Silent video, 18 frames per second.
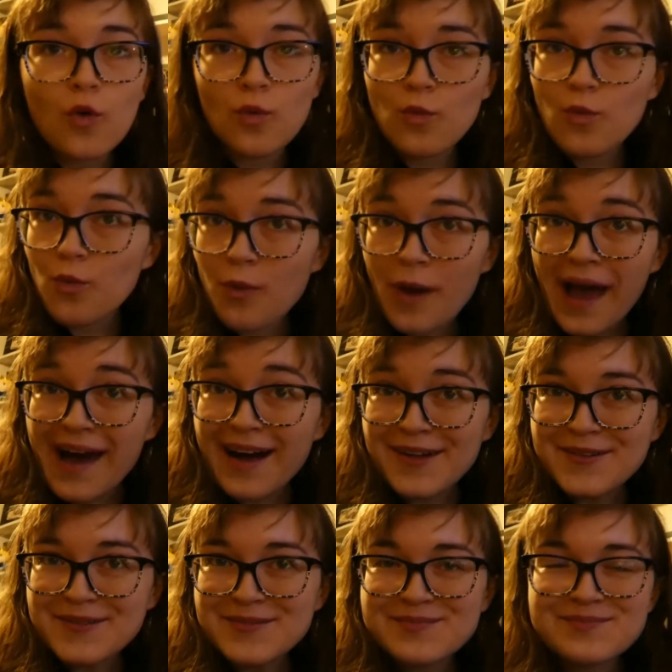
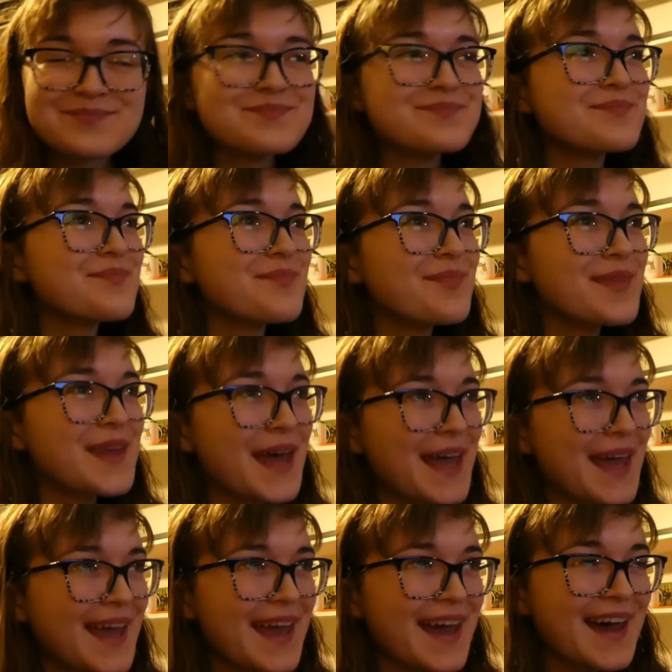Well,
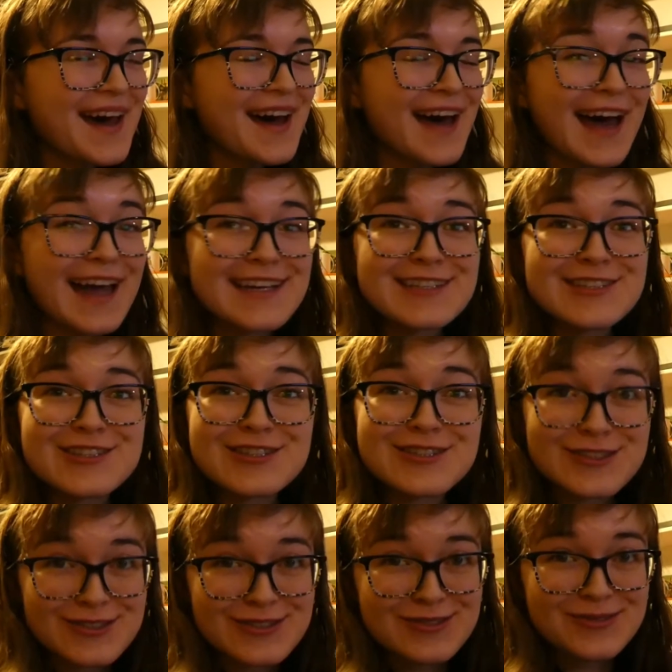I
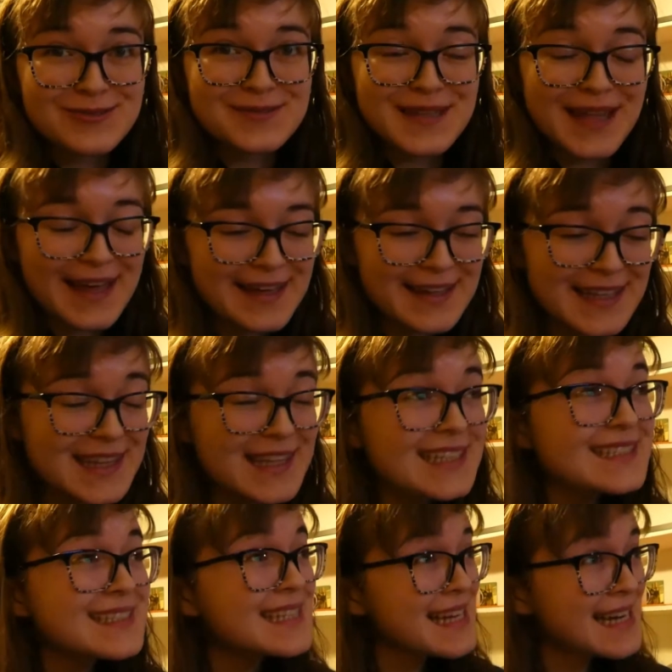do like the
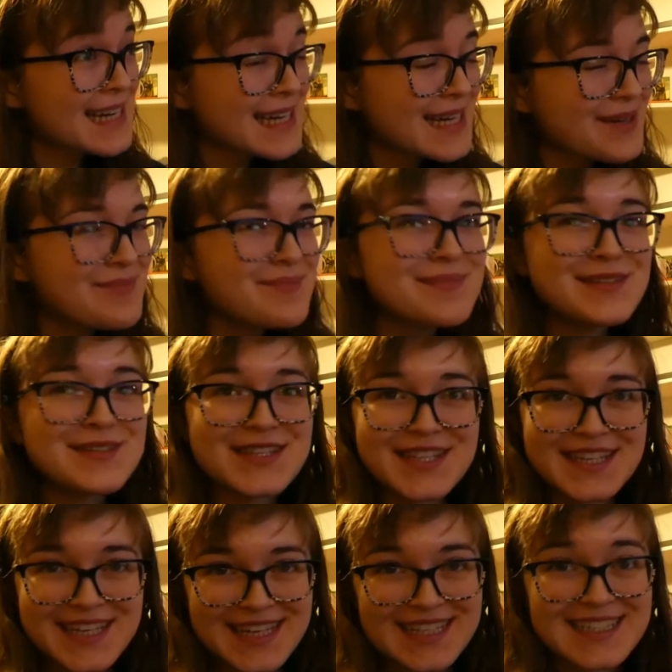lead up to
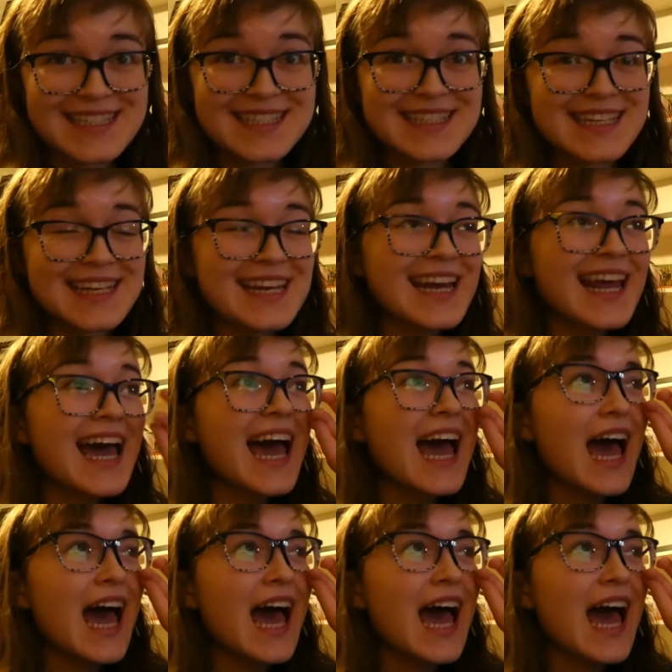the kiss scene.